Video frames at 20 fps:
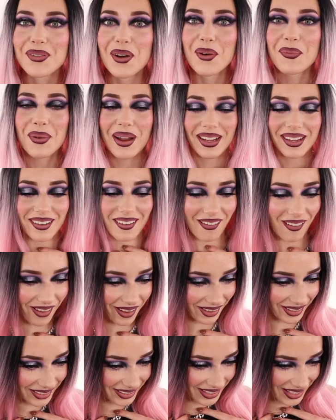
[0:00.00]
Oh my
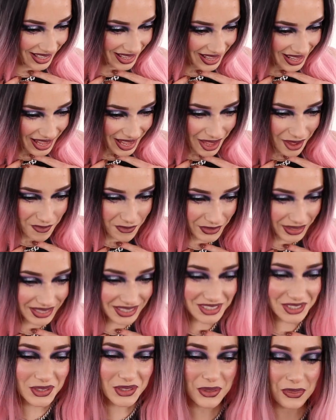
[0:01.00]
god. Pink
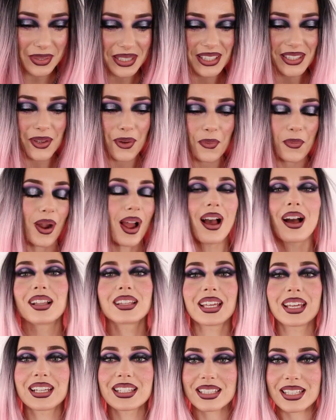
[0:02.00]
suits me so
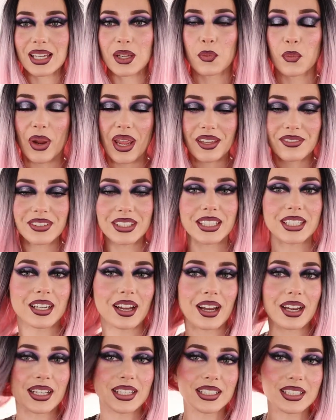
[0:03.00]
well, and it's like wavy
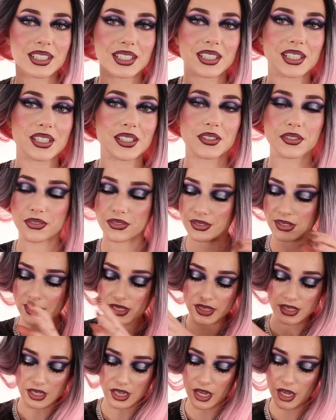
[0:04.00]
kind of.
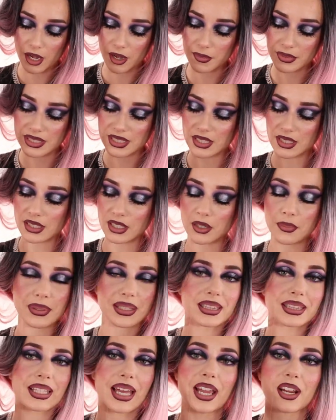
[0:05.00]
It's a little
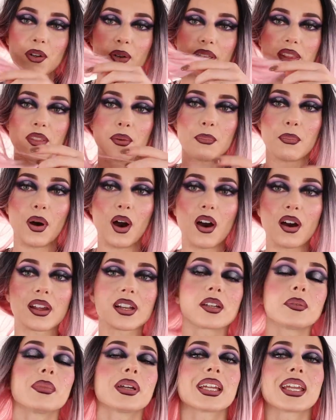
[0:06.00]
bit lighter at the
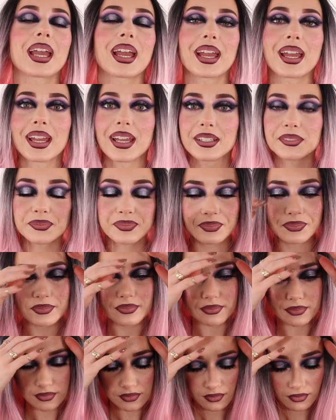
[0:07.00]
bottom again.
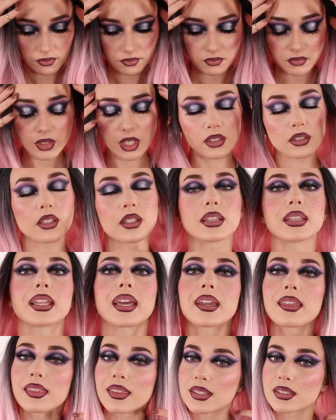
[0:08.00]
The
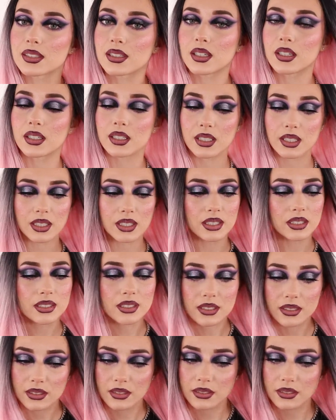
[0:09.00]
length is good.